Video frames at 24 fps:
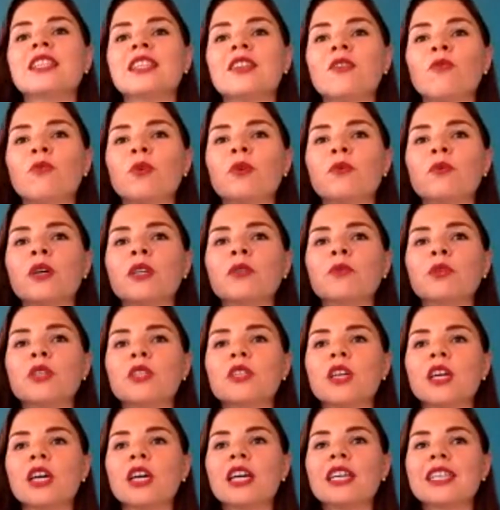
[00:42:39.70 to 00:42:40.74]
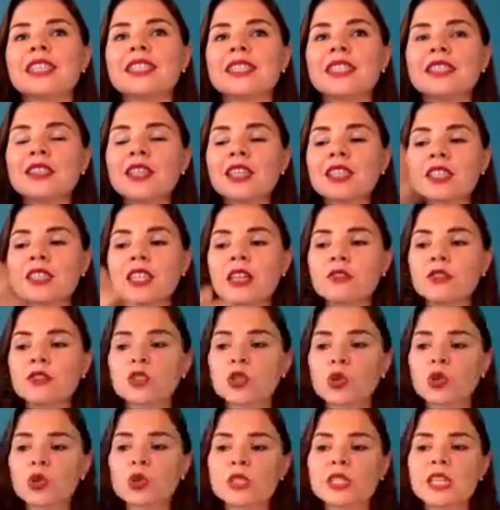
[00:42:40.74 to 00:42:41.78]
when we see ourselves
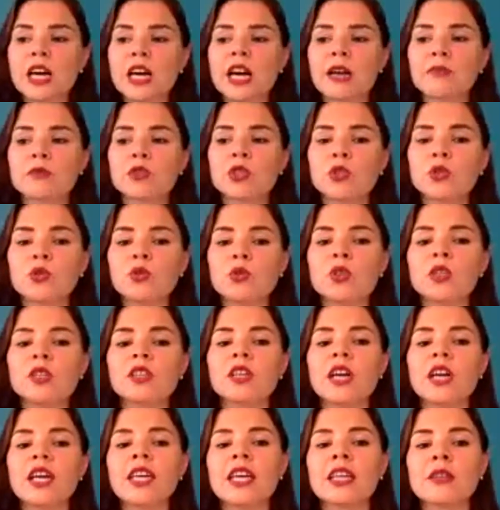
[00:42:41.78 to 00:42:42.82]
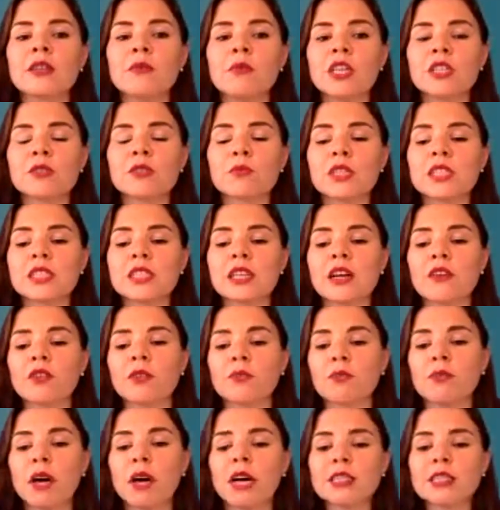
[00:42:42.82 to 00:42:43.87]
through time. So I can imagine myself
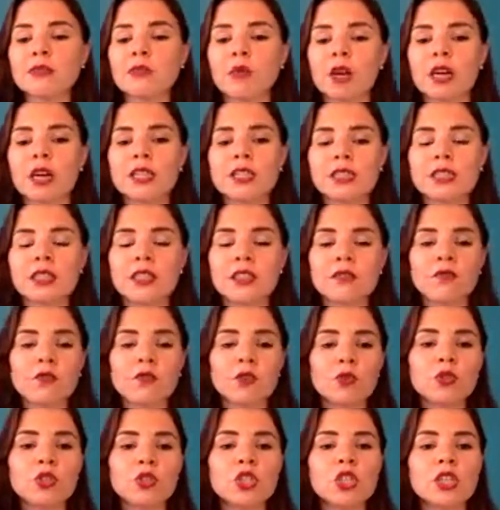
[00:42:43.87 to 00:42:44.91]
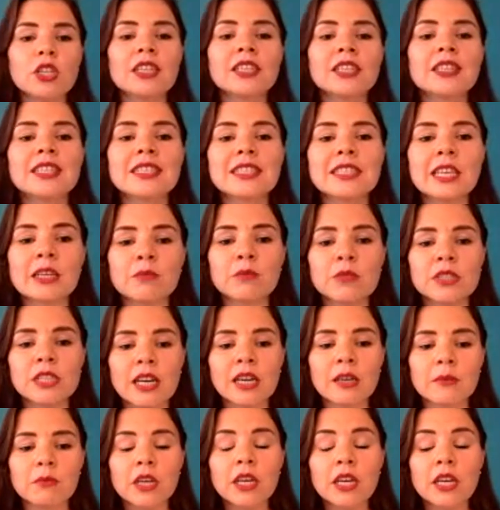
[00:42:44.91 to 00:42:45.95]
in past, present, and future at the same
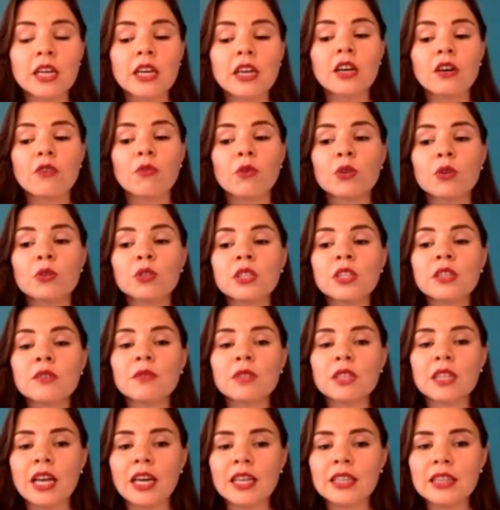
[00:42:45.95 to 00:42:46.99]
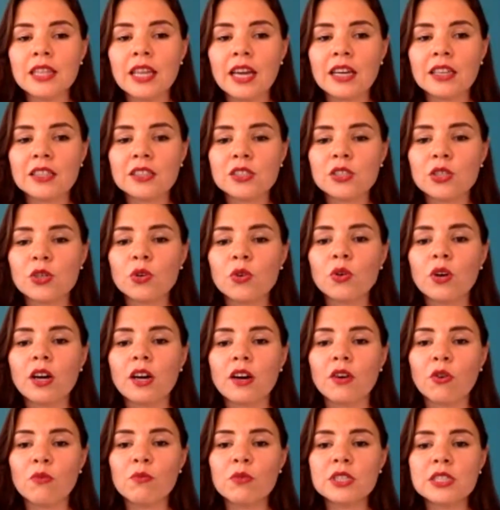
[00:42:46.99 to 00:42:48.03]
time. We couldn't even get there. So
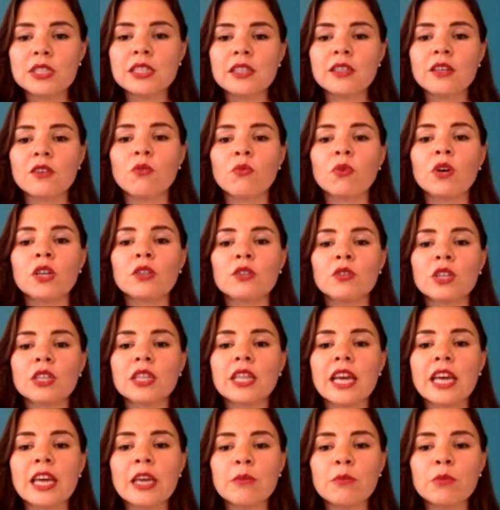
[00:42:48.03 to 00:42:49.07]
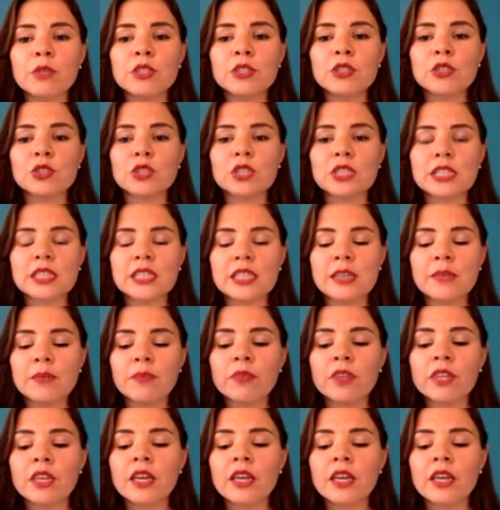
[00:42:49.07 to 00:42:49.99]
obviously, we're not able to see